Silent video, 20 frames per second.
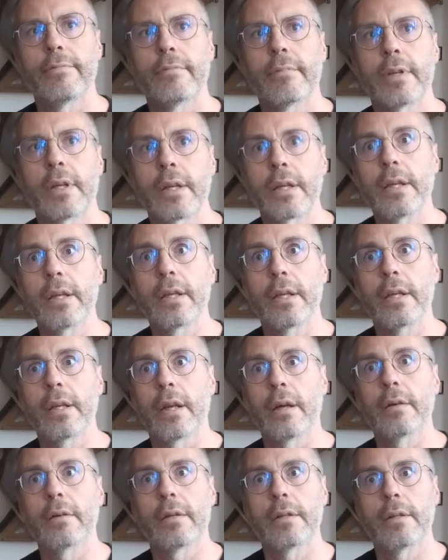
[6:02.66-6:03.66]

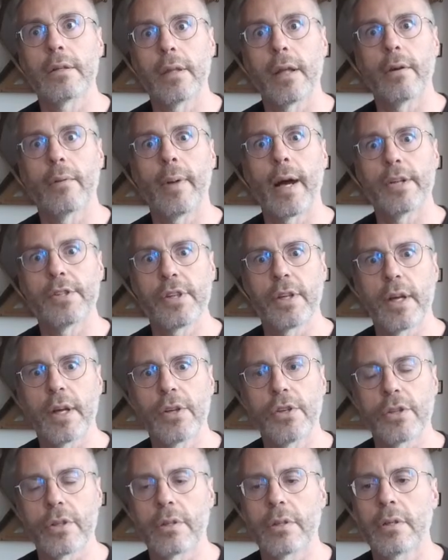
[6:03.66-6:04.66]
their
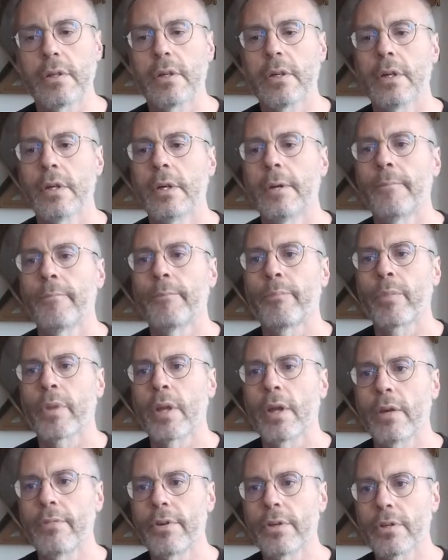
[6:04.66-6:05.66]
imagination.
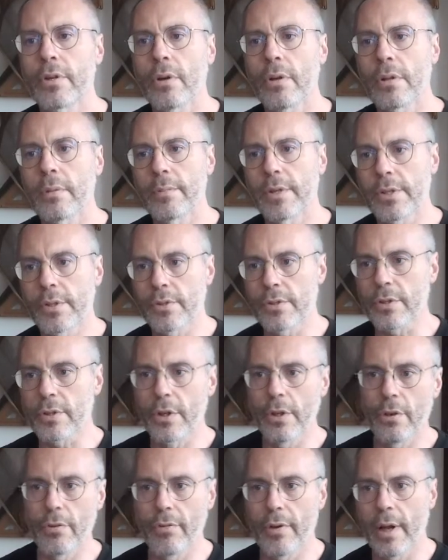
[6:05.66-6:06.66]
If you told them this is a
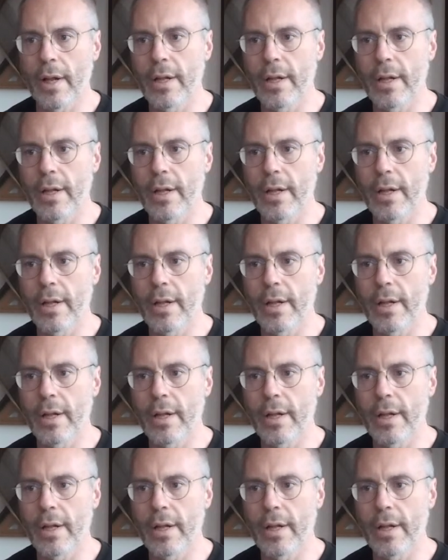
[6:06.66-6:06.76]
cure for